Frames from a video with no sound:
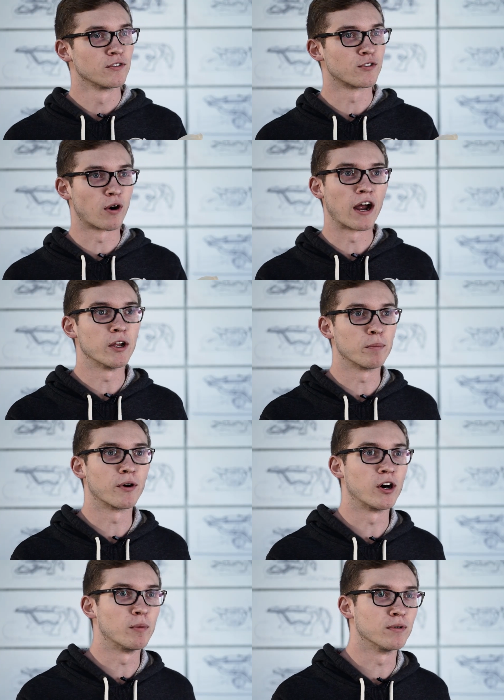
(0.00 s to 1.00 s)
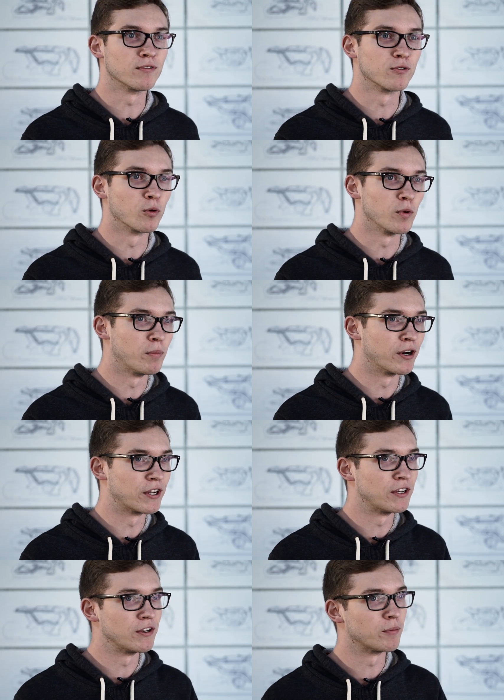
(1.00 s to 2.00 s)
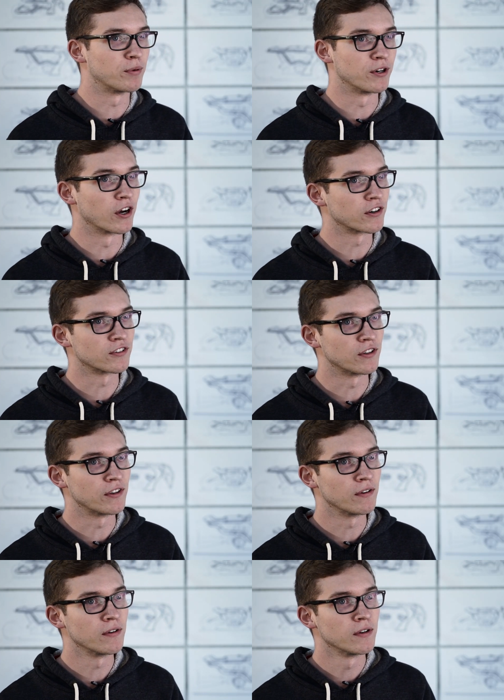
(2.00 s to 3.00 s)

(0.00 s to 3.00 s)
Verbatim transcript: try a part before we bring it into production.